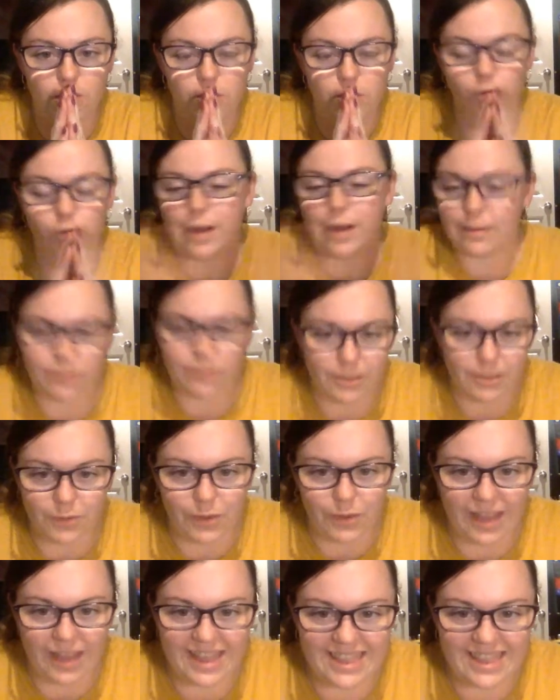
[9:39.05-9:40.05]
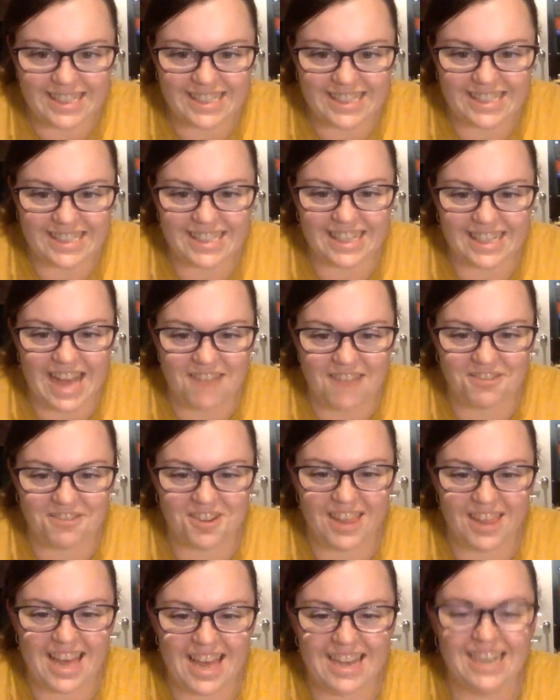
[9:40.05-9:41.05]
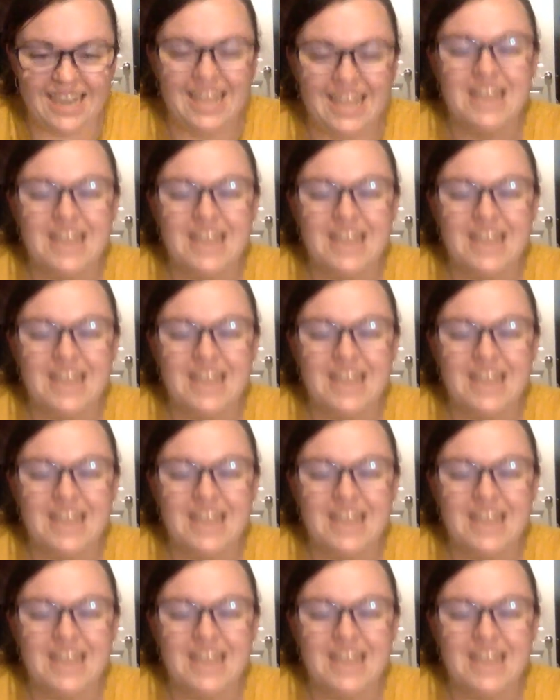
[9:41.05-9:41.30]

You probably won't get this until after then.